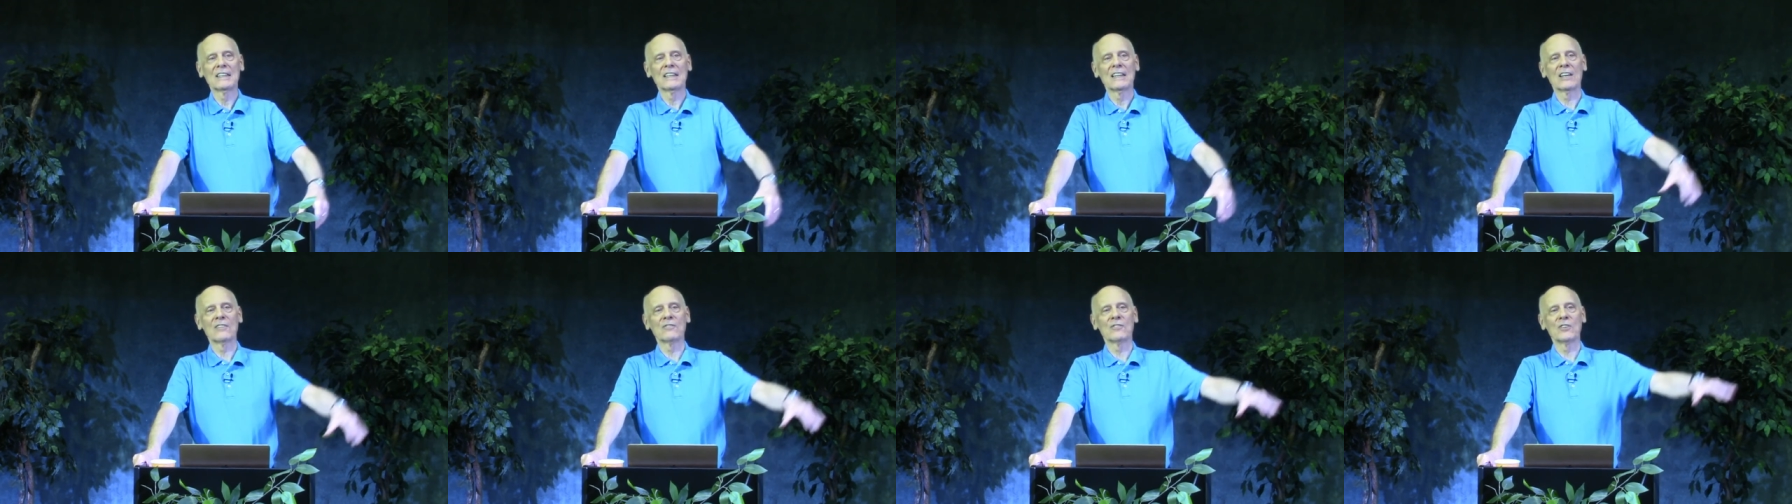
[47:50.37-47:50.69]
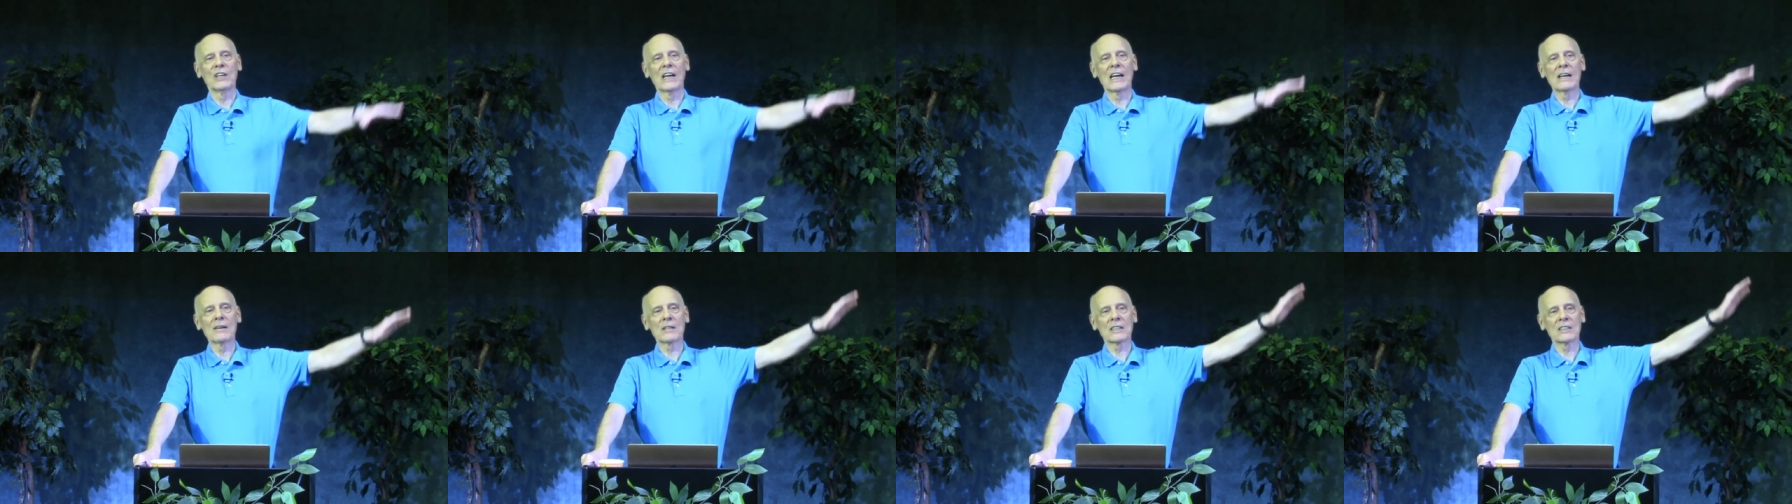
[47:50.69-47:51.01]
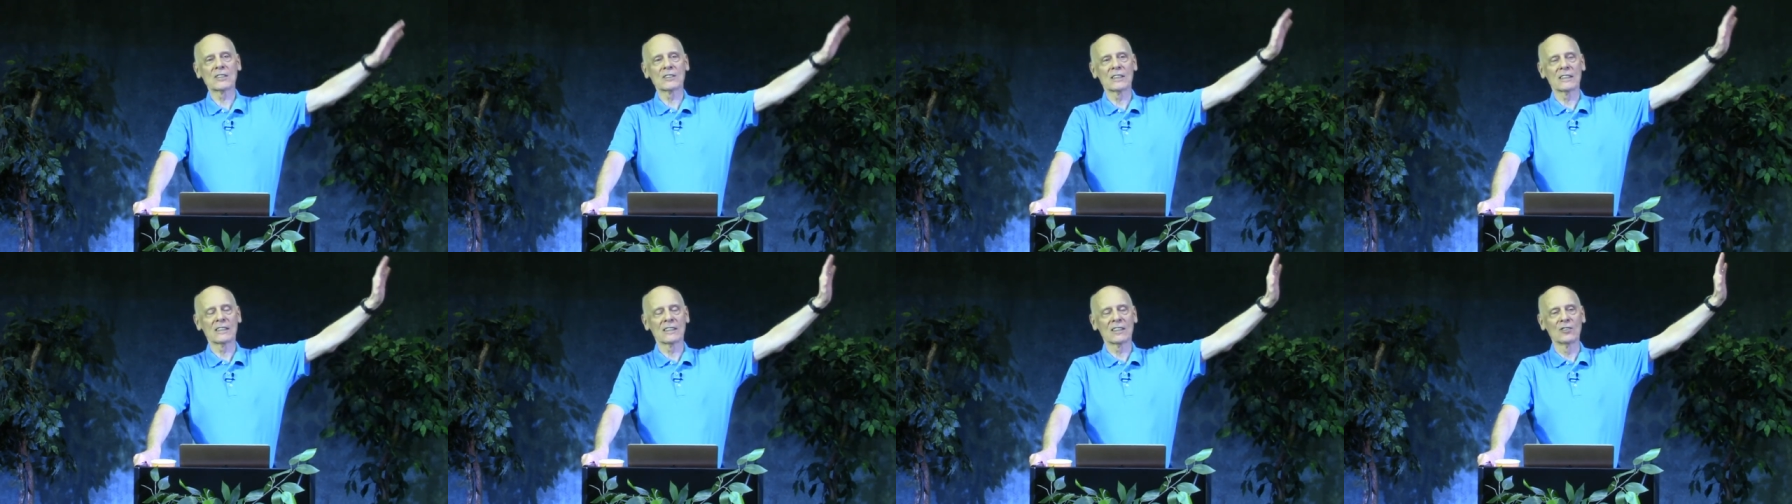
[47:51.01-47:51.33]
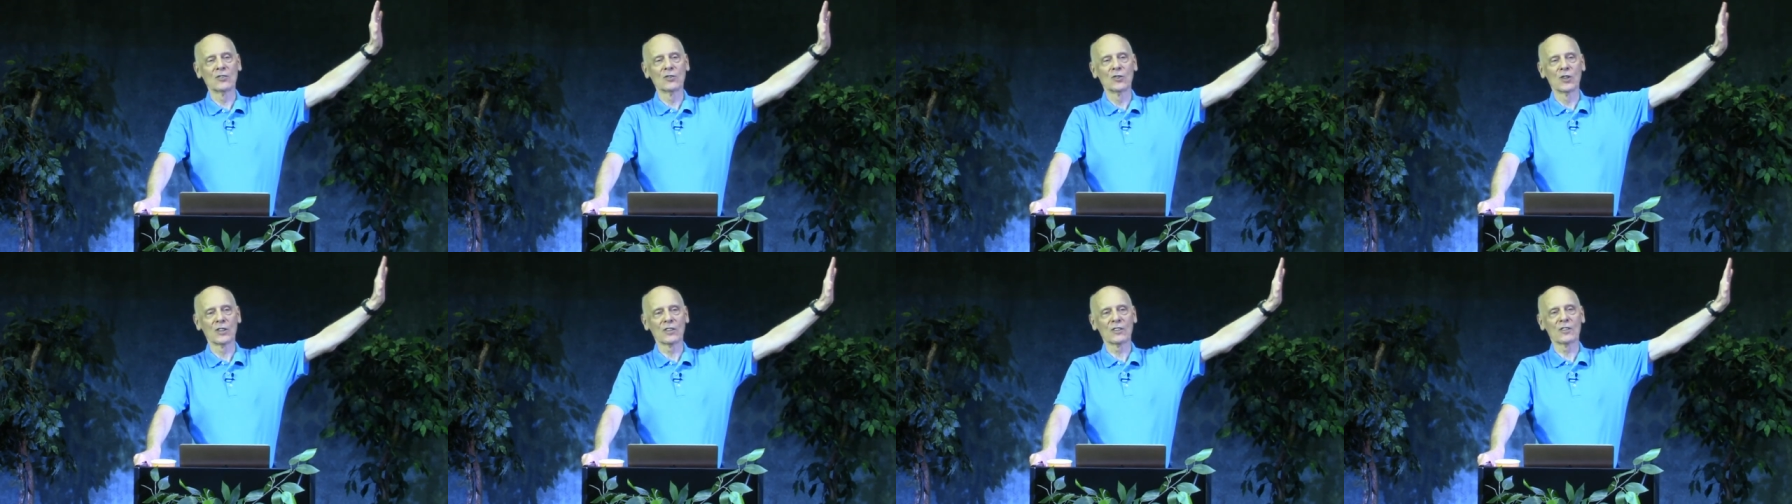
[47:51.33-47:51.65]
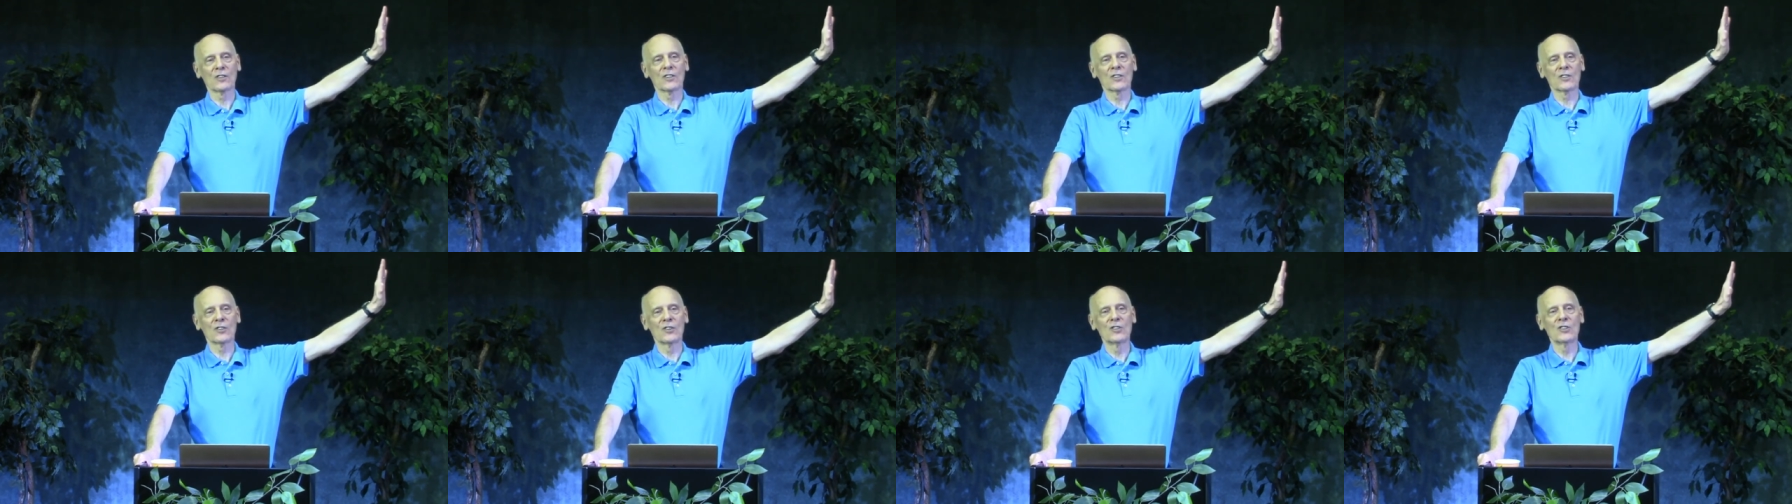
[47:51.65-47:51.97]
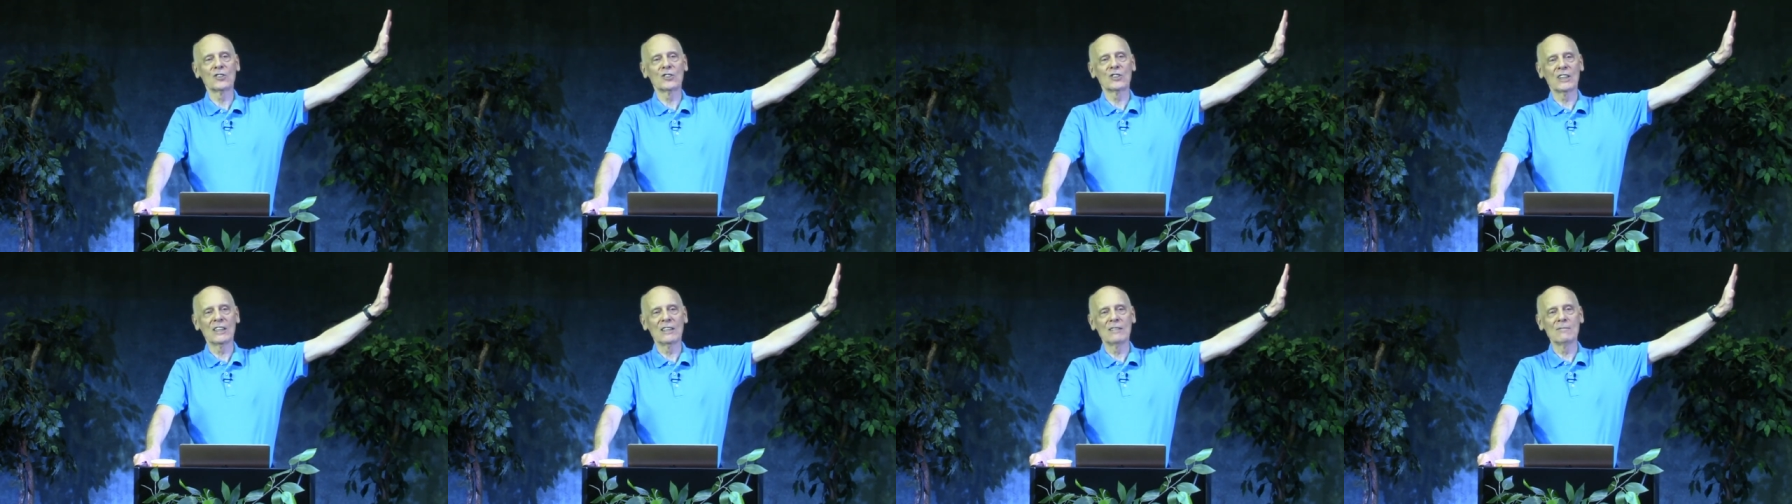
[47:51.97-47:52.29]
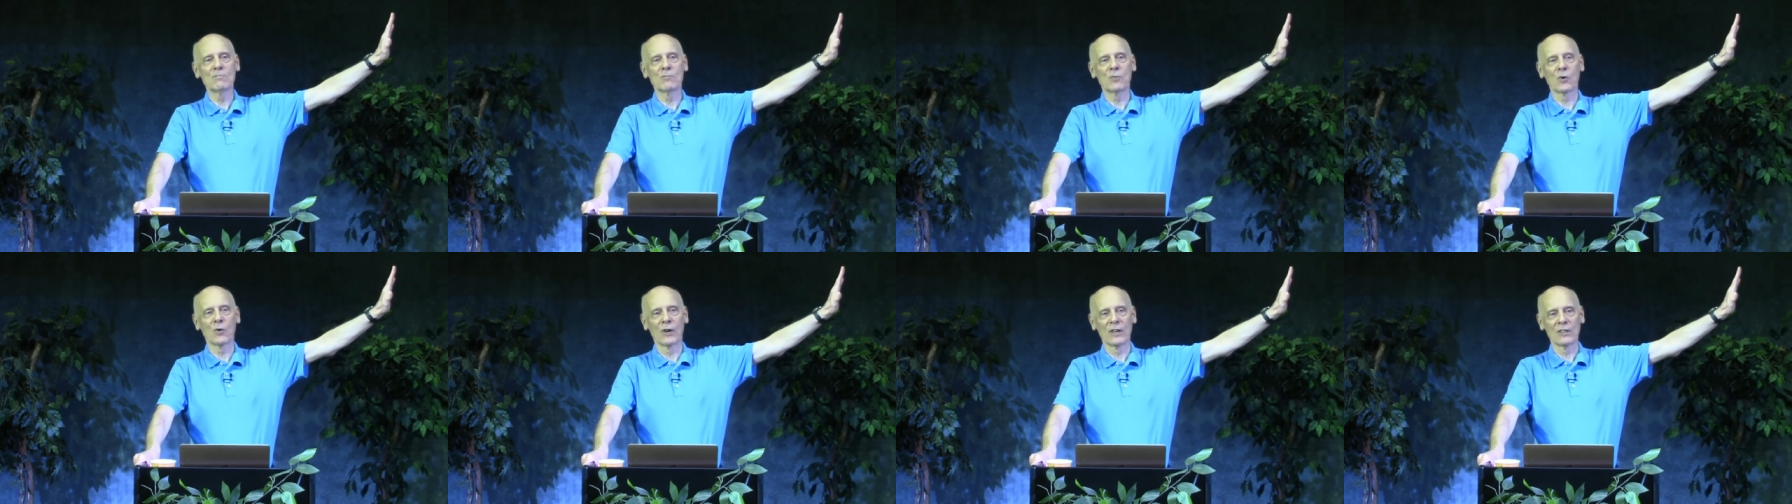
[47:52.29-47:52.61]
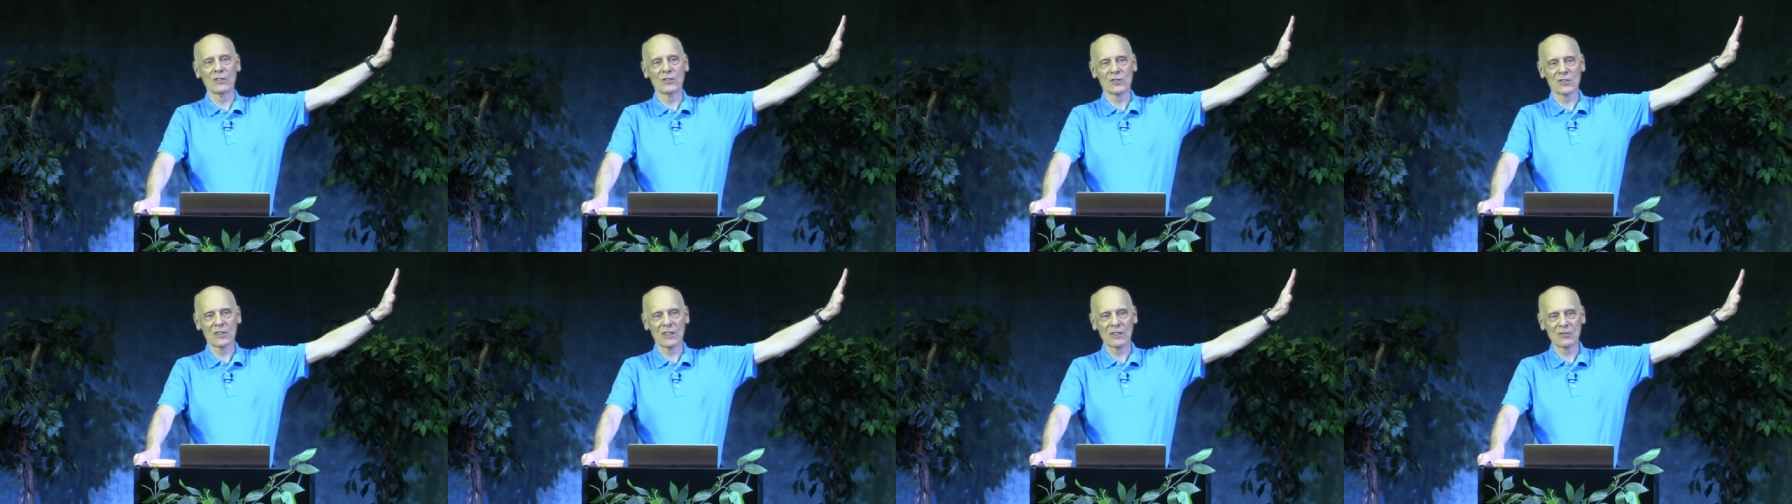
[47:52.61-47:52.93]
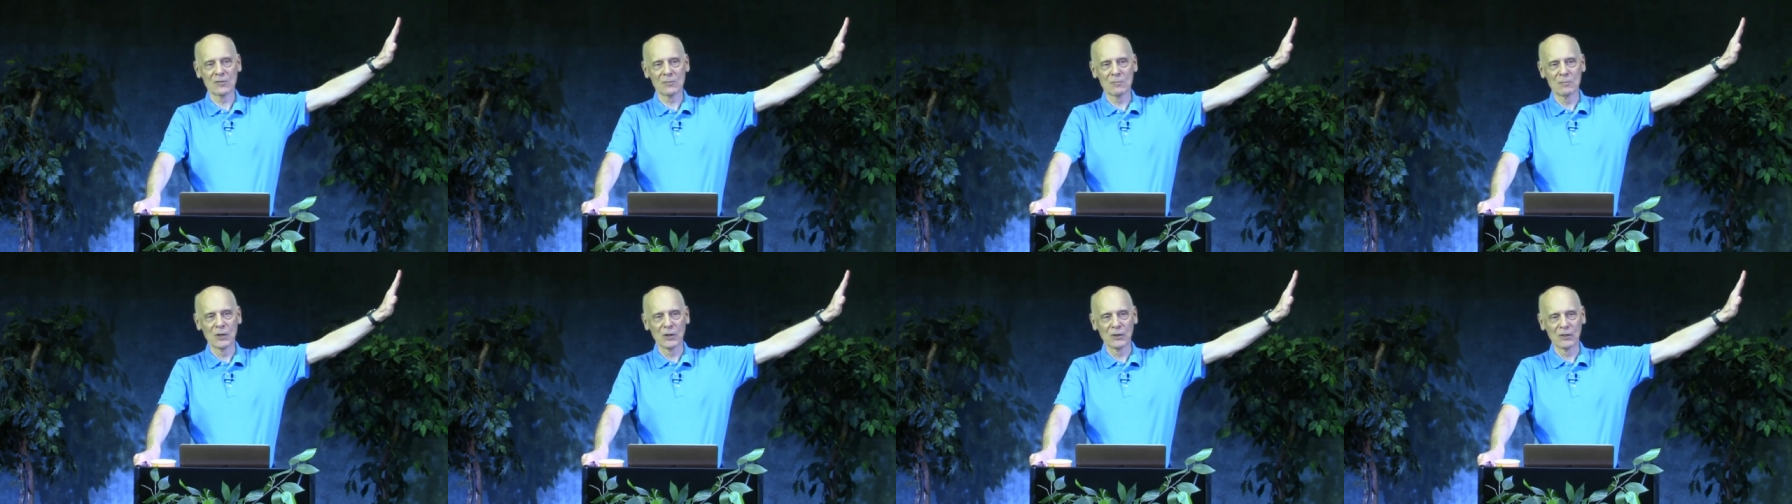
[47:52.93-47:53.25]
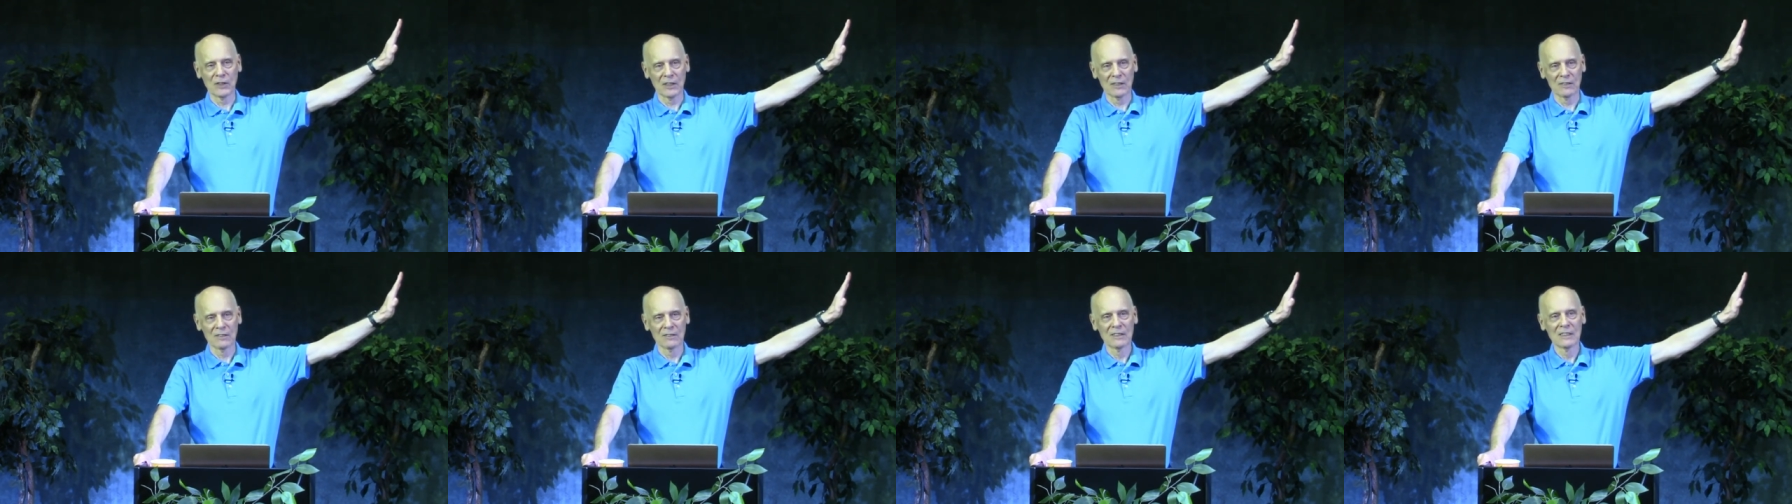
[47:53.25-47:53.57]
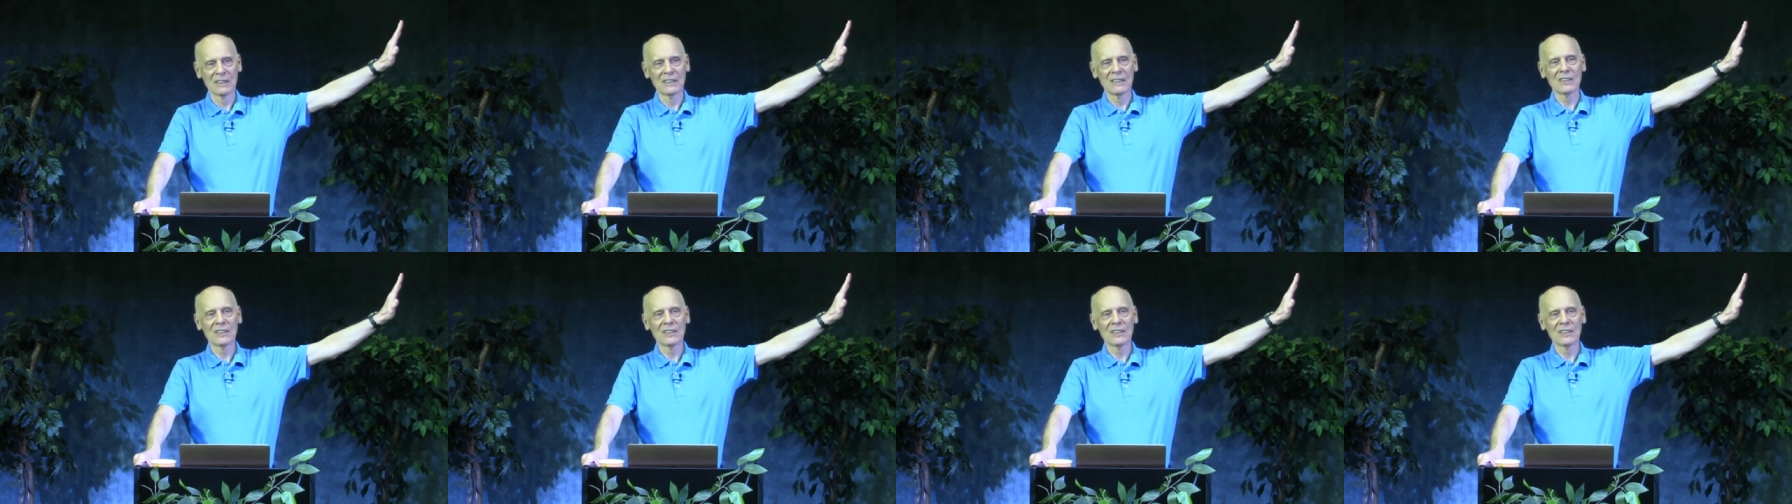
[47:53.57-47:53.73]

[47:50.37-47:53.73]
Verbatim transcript: if you can look 13.6 billion